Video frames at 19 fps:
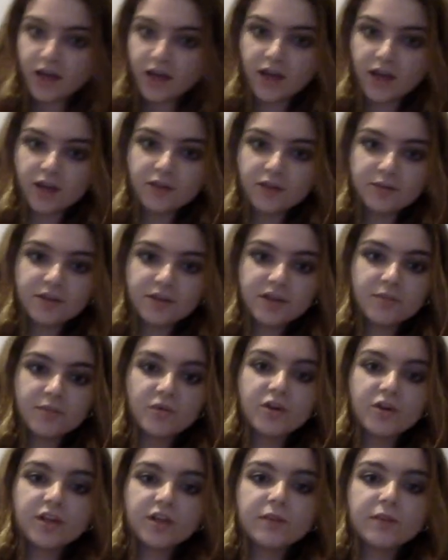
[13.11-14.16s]
The one that I'm
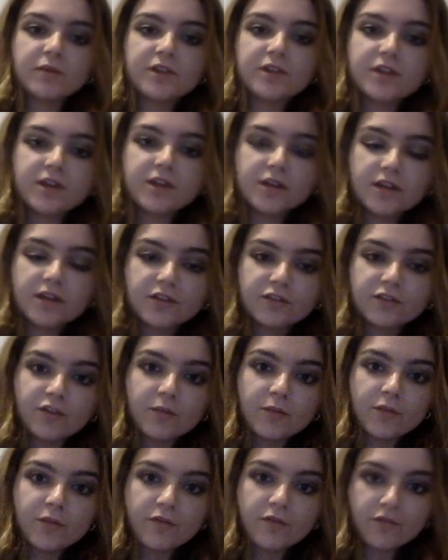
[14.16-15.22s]
working with here is from
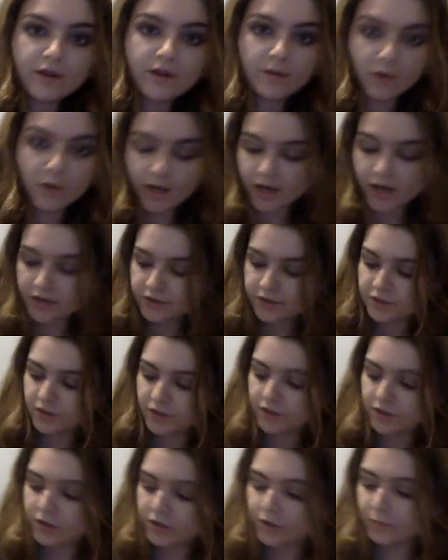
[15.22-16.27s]
the
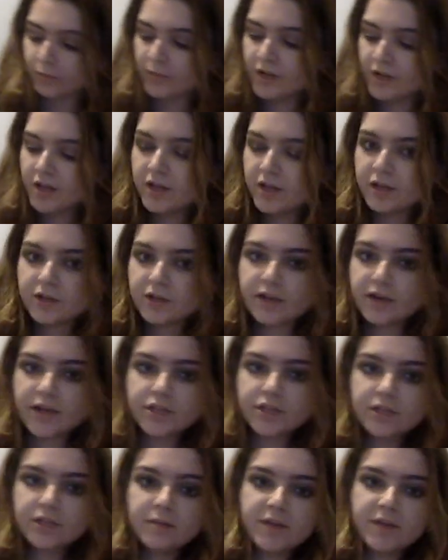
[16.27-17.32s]
Fretwire.com. They're
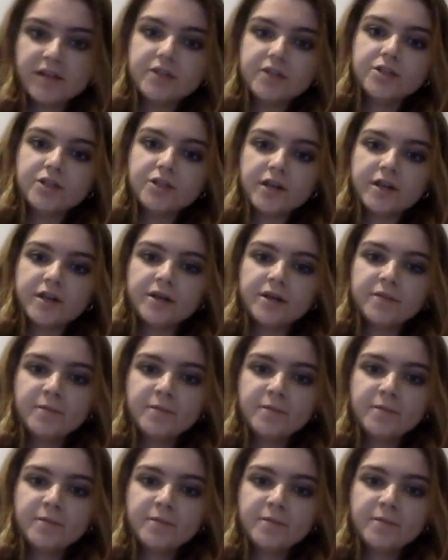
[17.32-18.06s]
actually made in China,